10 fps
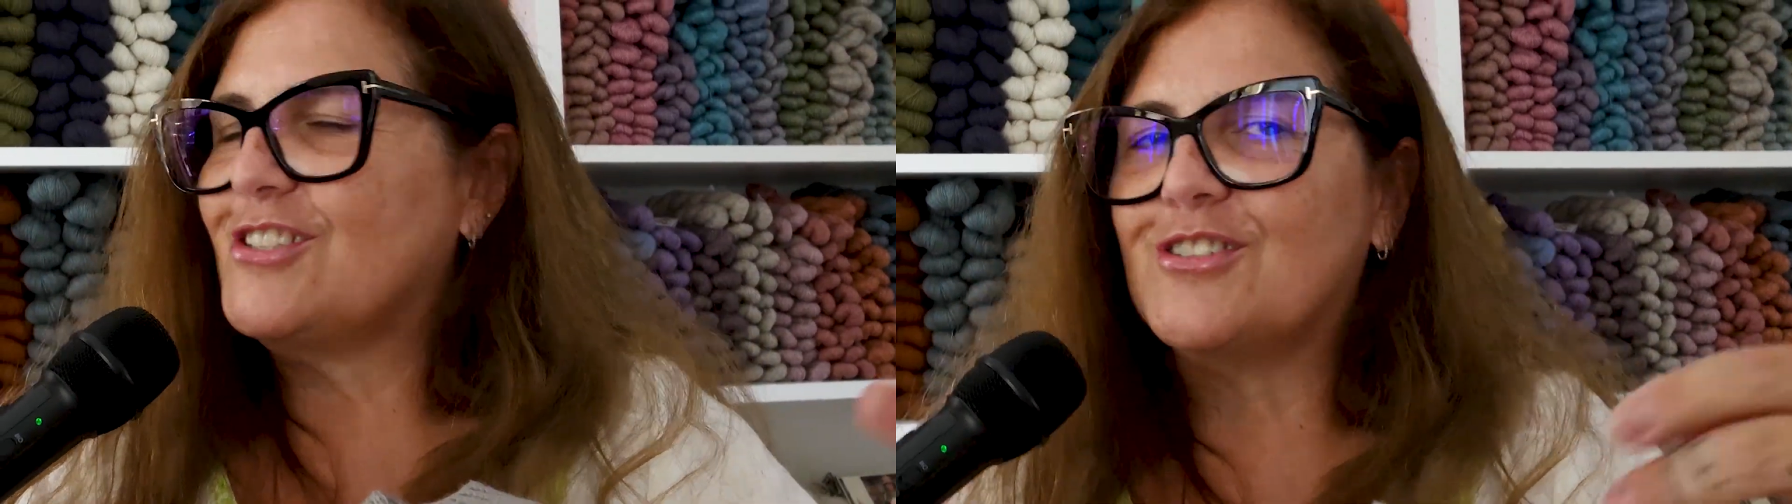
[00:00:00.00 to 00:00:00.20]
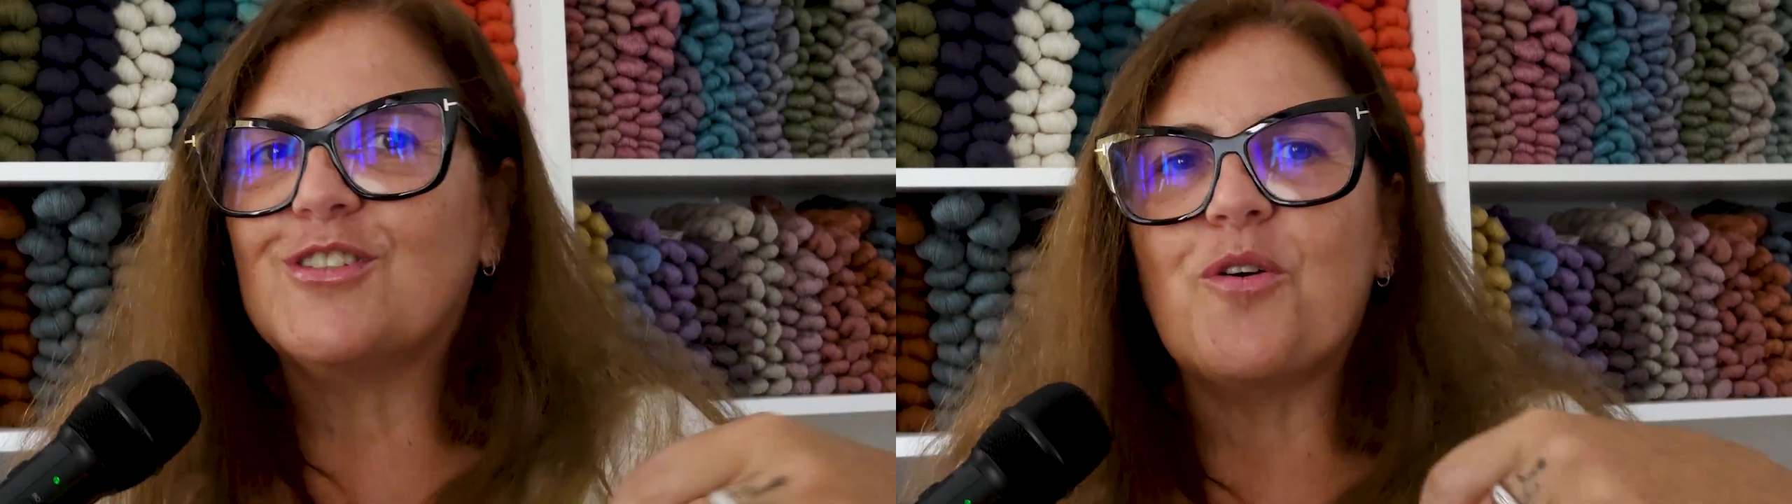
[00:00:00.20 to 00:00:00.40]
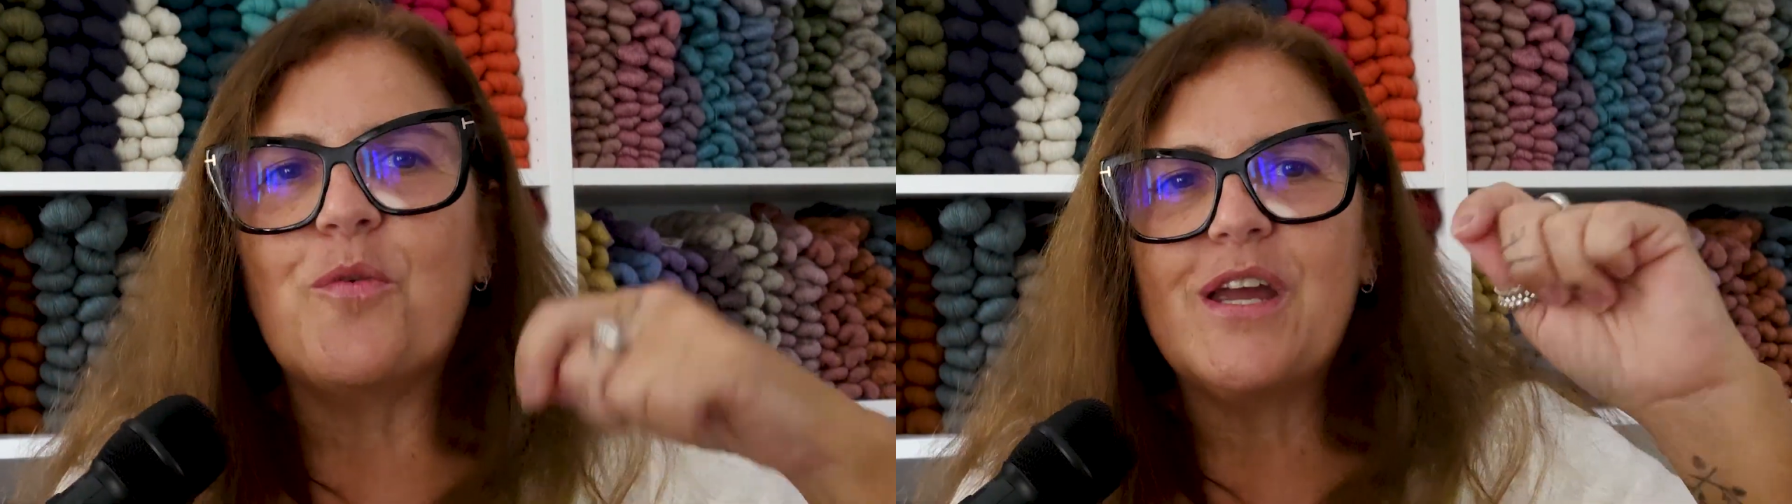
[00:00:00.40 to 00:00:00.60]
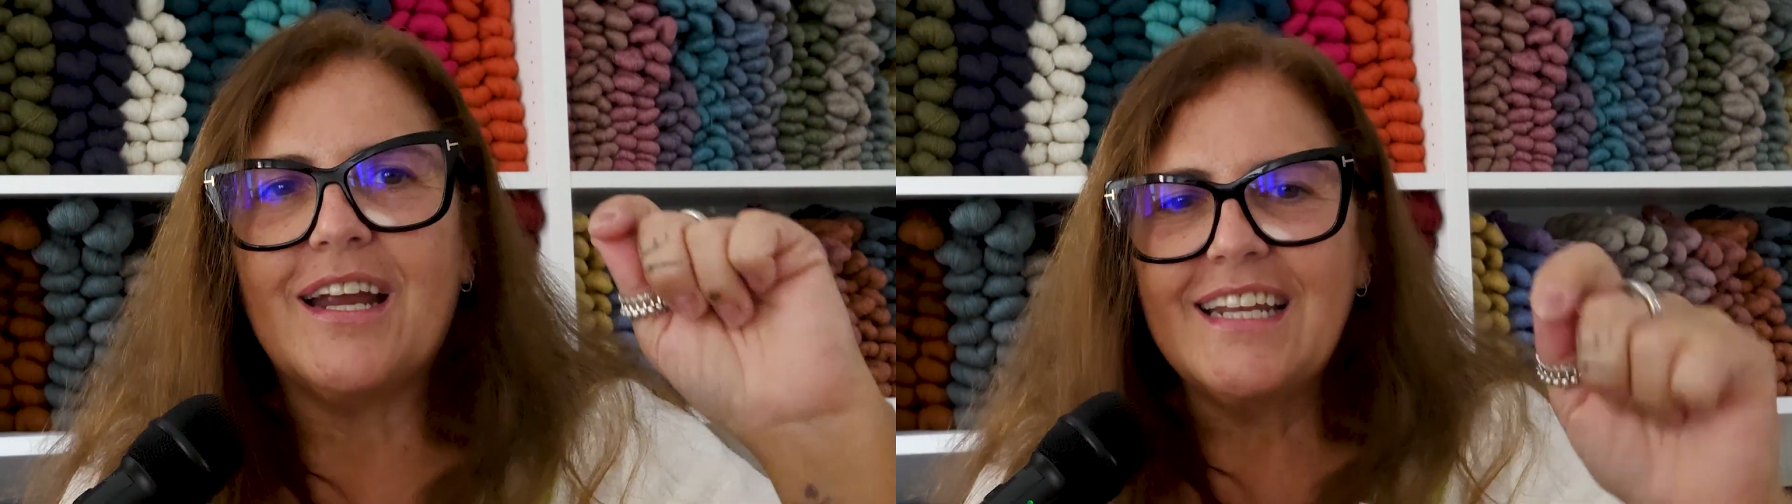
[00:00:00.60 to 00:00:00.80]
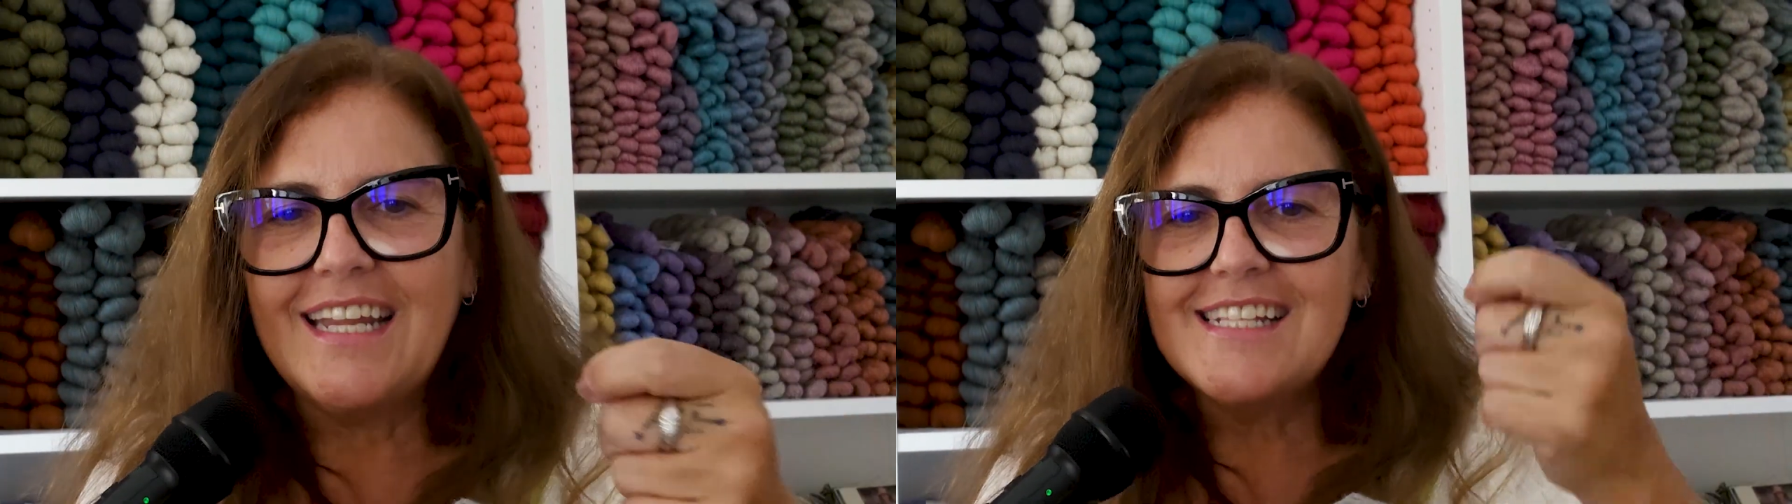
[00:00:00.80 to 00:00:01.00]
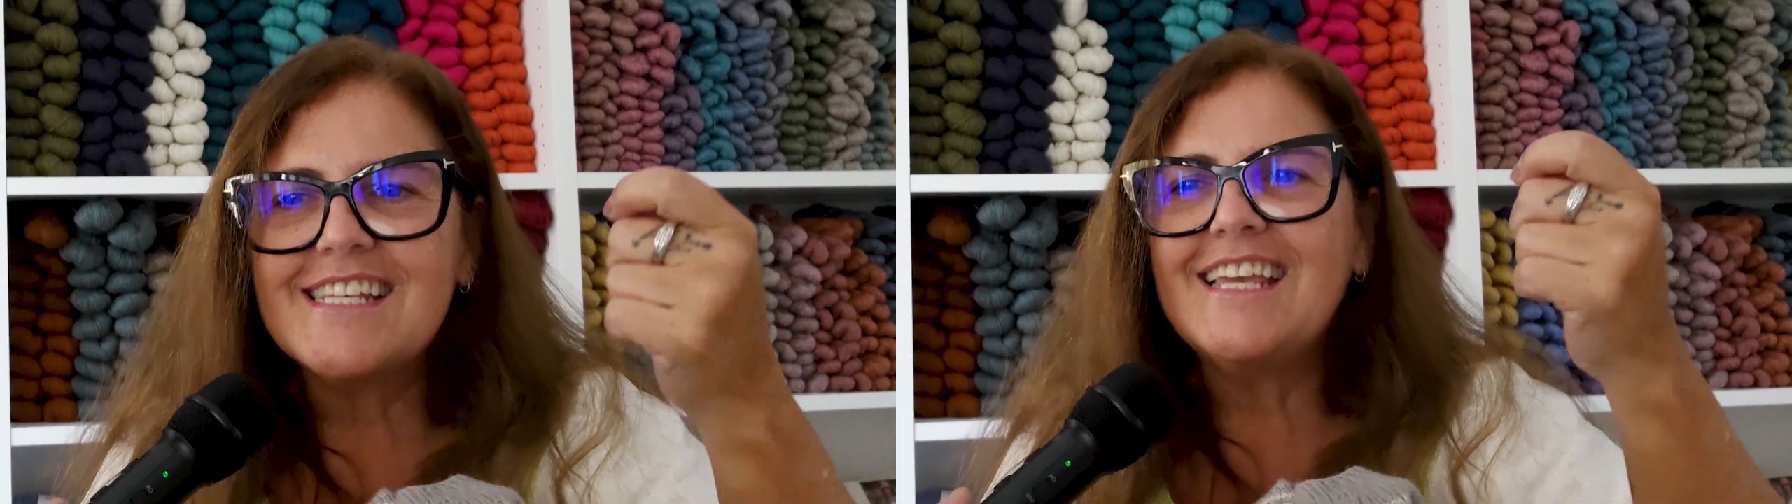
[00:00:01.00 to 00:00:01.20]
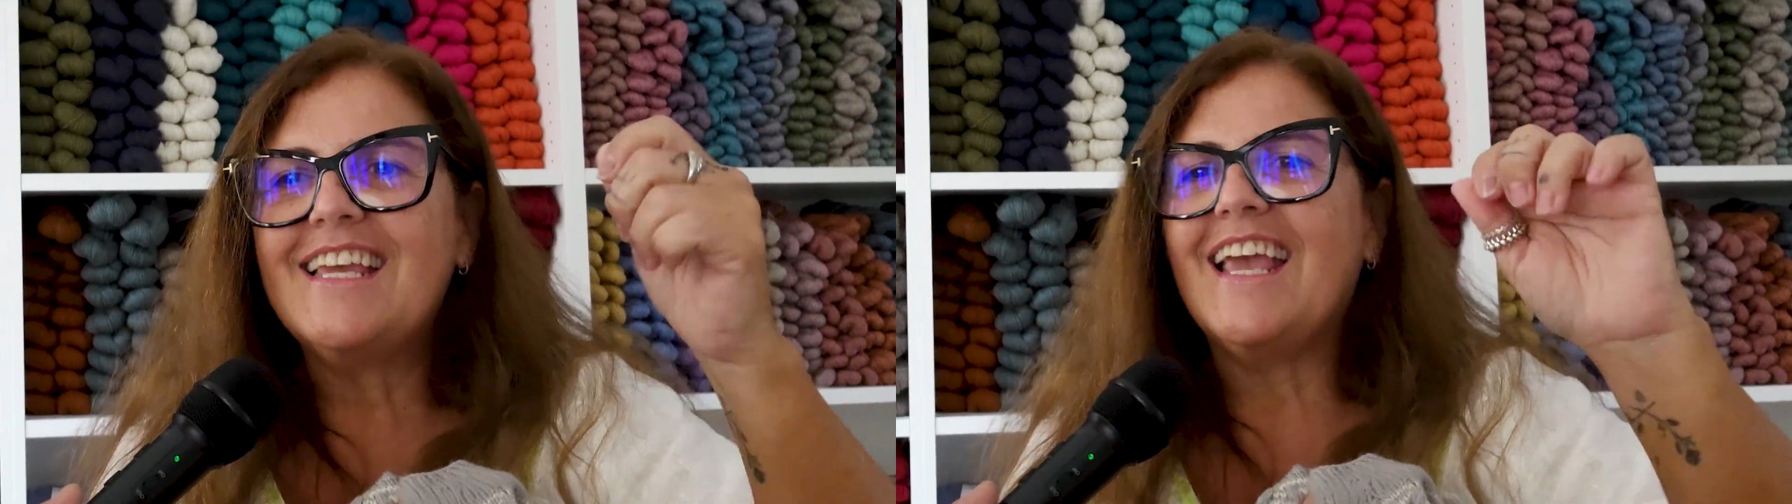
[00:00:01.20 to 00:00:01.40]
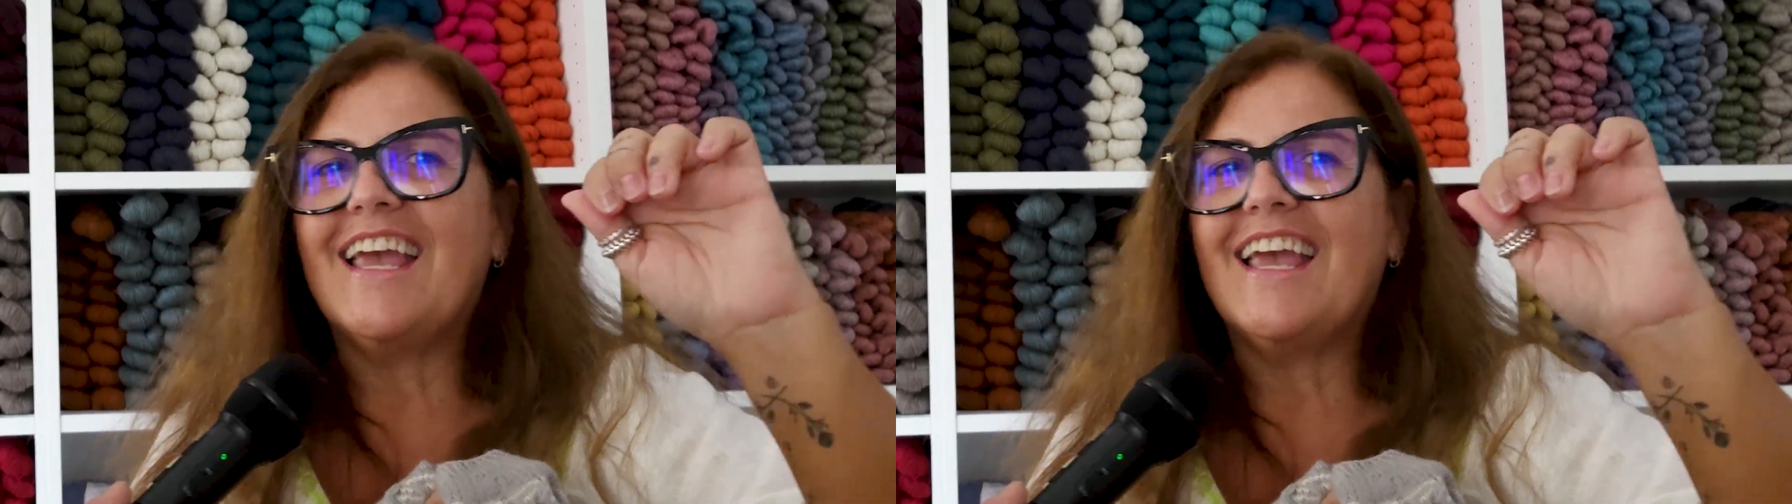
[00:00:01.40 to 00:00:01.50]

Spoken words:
So we are knitting